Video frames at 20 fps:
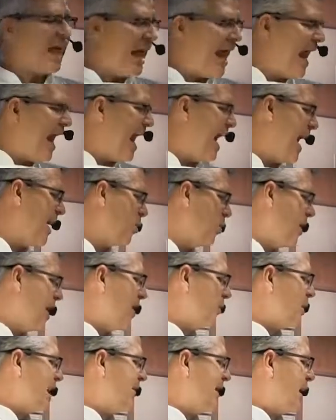And go ahead
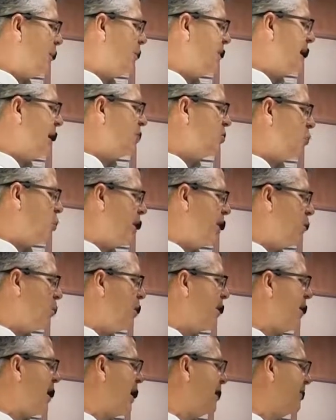and write that one down,
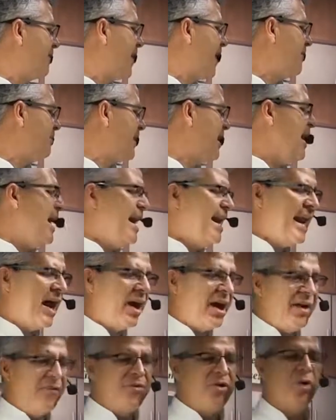$21.95.
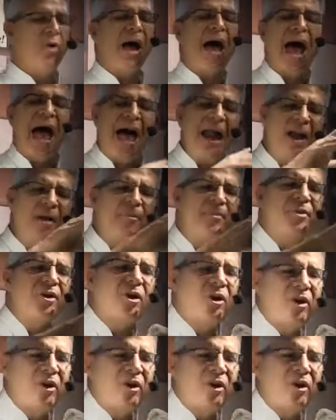Now, if you add up the